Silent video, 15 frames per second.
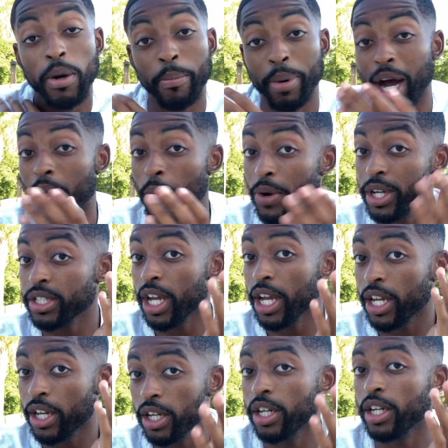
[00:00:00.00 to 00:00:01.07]
But I wish I
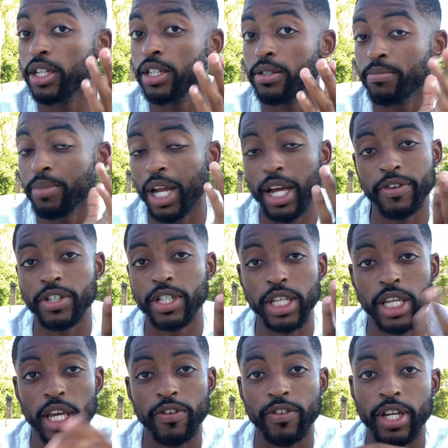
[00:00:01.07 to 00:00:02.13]
could, but I really
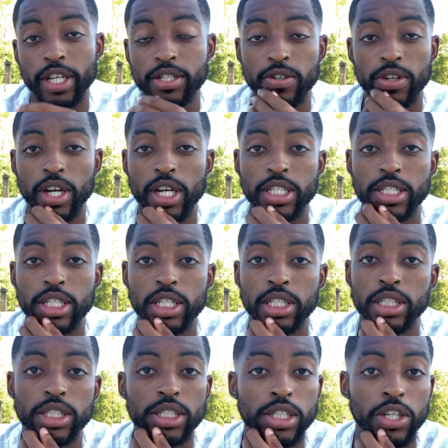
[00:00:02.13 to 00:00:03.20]
can't relate to you guys. Like,
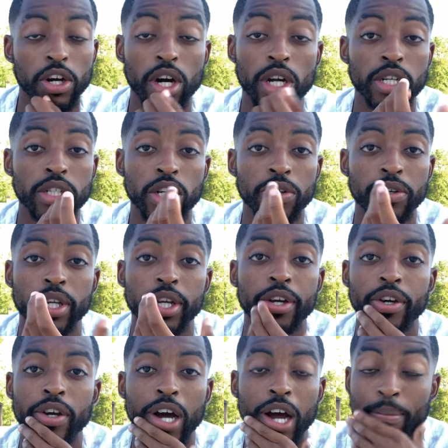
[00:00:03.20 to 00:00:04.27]
you're on your own
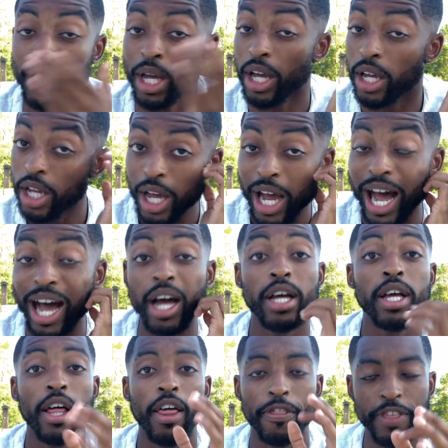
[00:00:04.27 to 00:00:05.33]
here. I'm not.
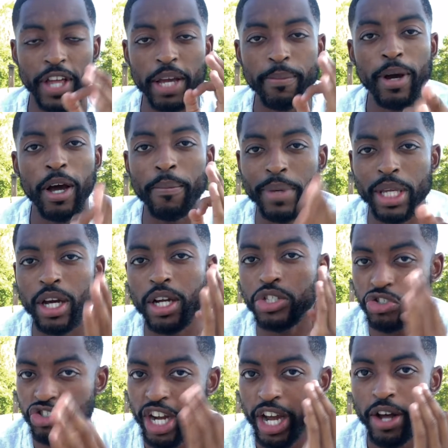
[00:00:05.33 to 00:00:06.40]
The thing about me on
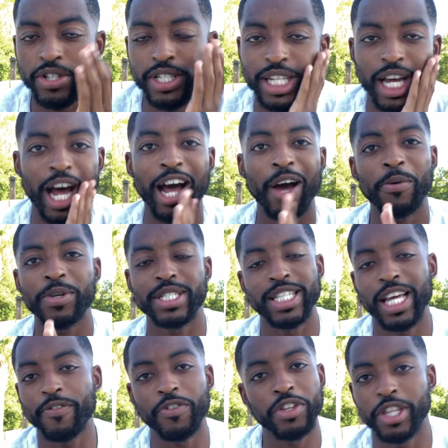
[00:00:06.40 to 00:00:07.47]
trials is that I was
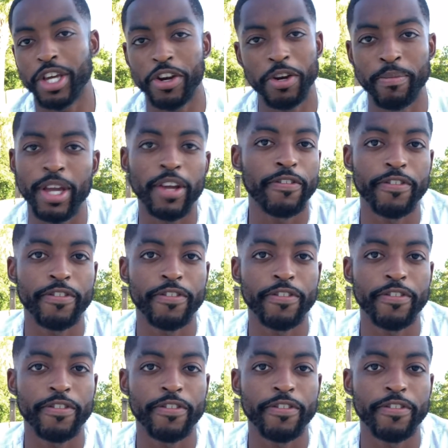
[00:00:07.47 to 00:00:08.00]
never there to make